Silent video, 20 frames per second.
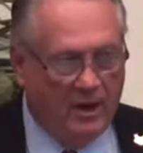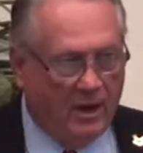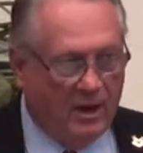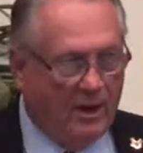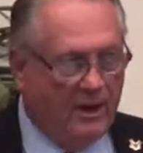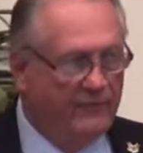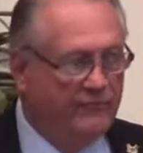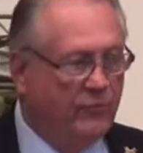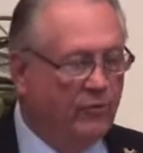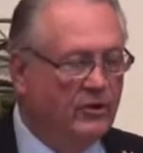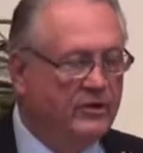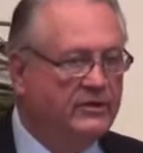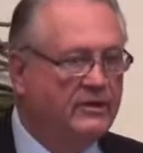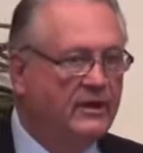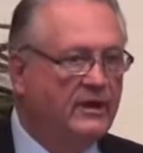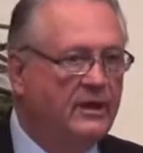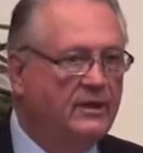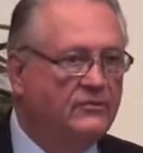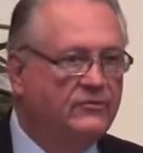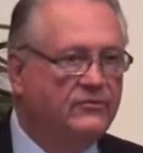I've worked
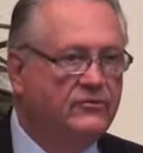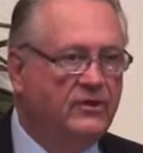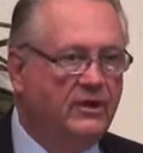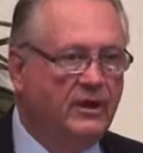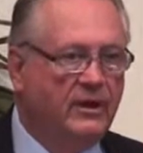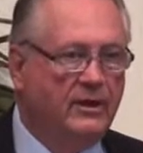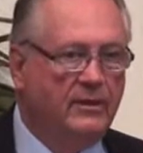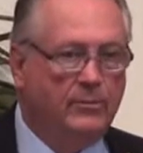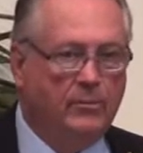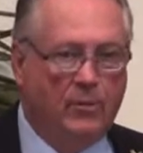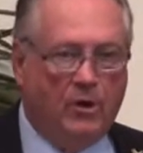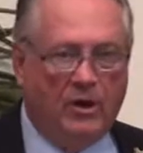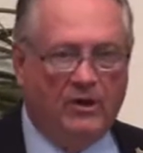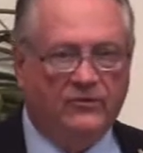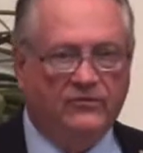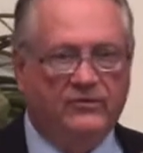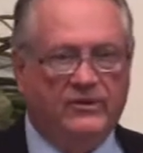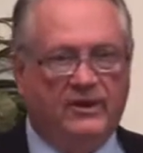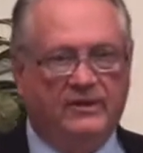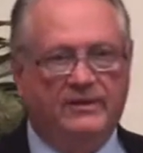against a
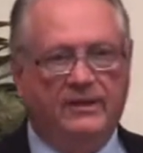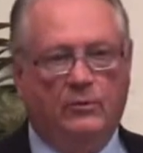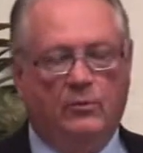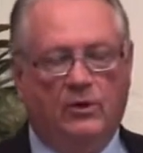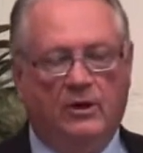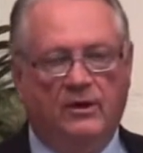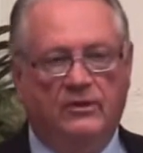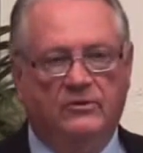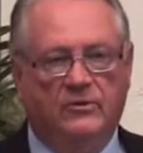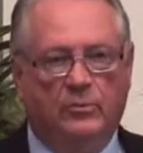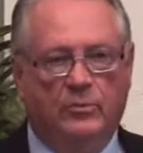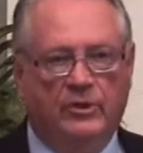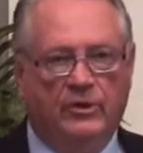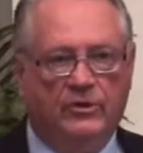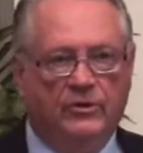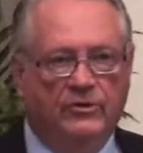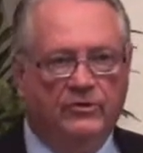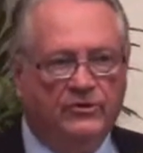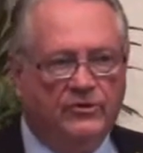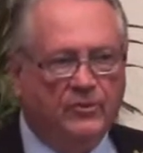mosque that they wanted to
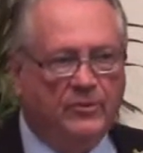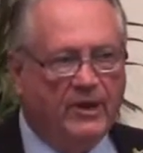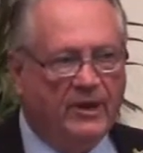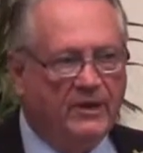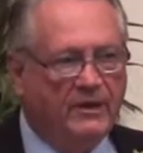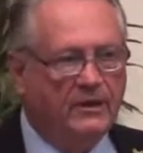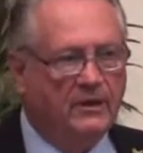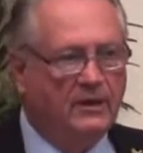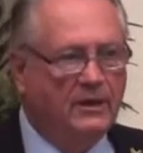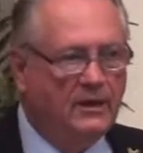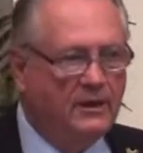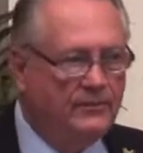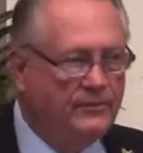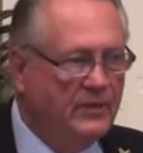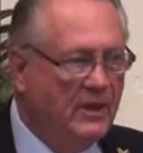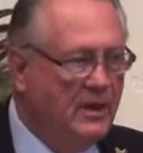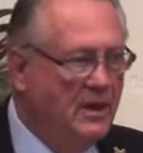build in Temecula.